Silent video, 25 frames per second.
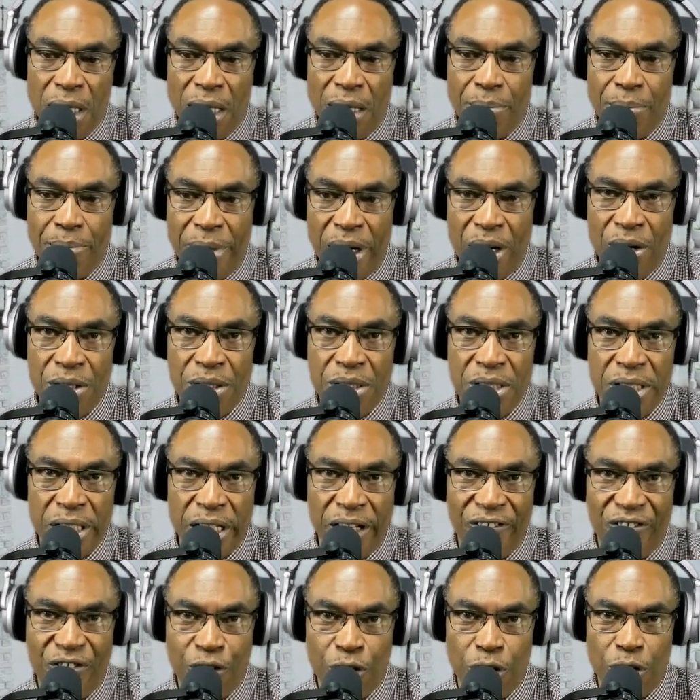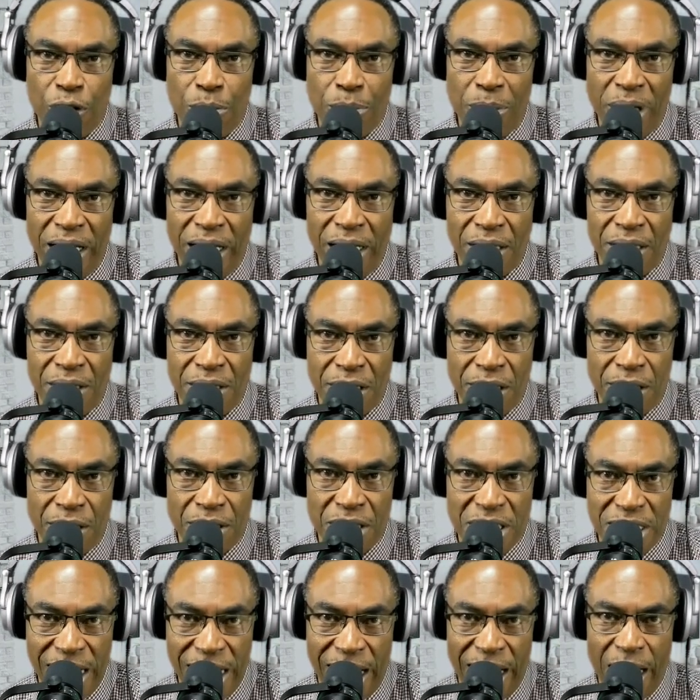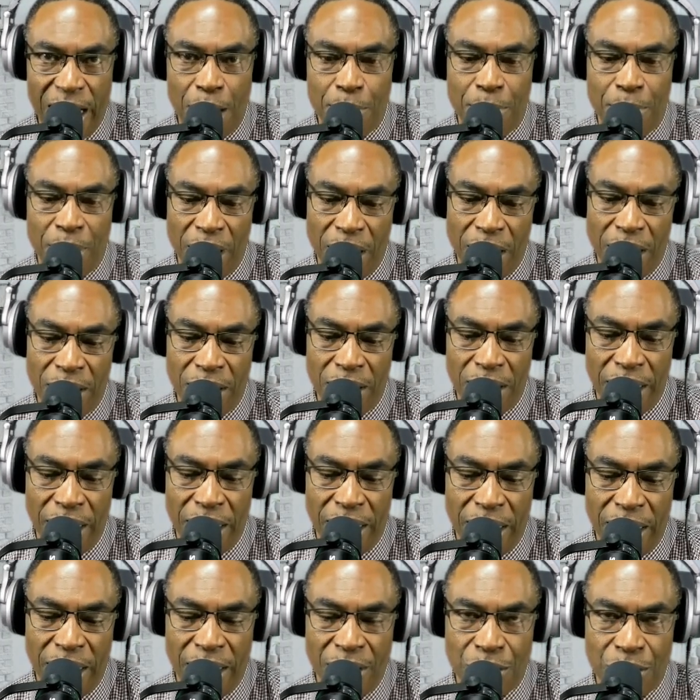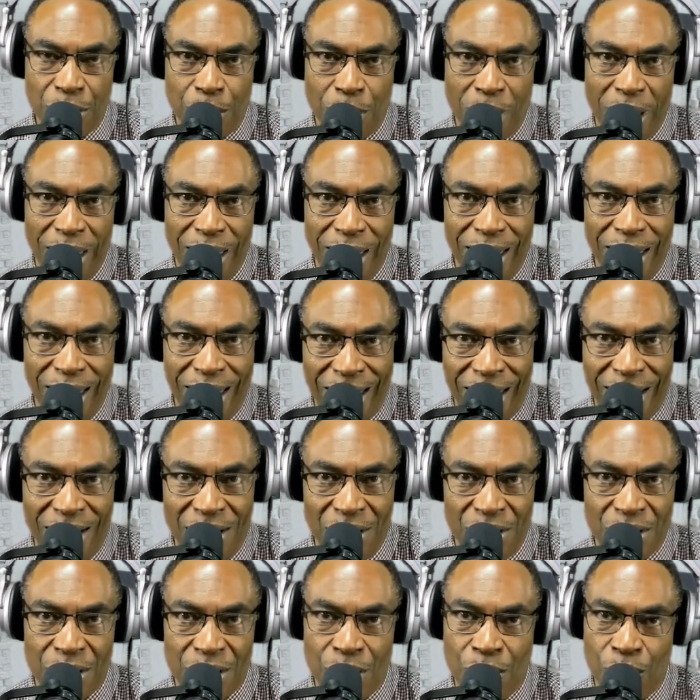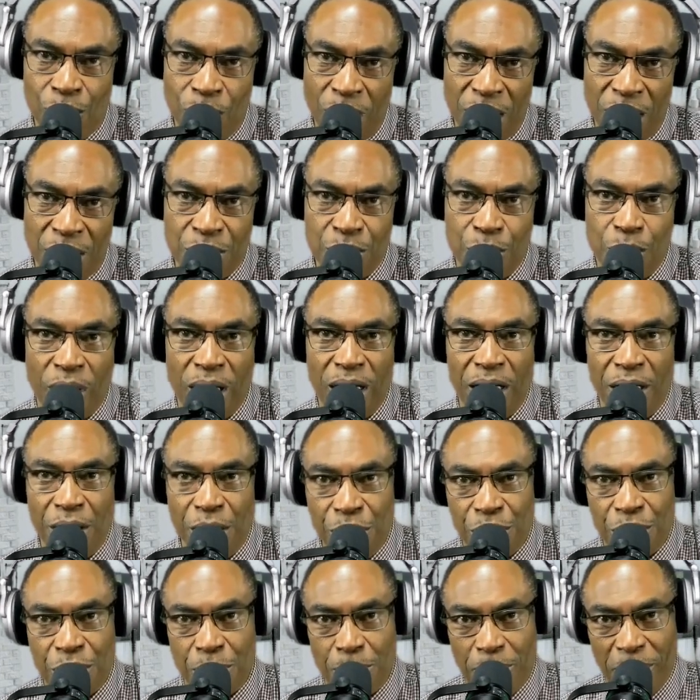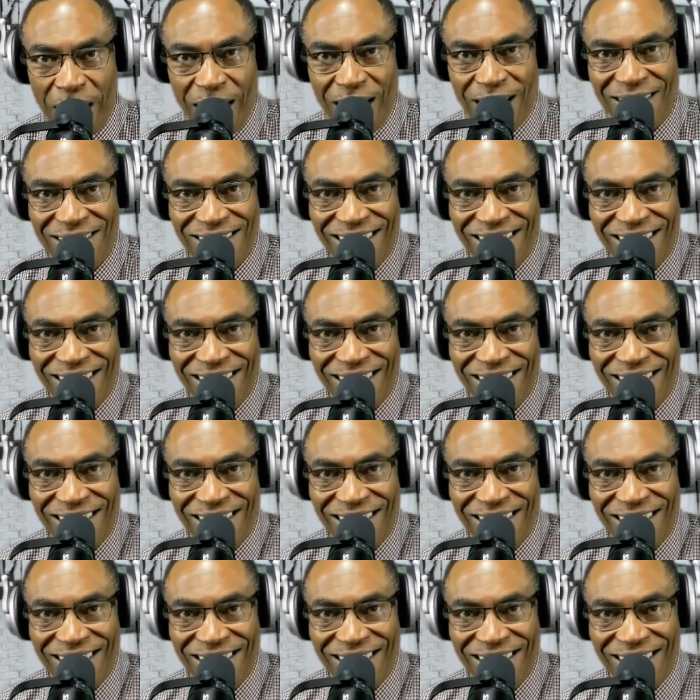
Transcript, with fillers: embarrassing for me to say, but it is what it is or was what it used to be.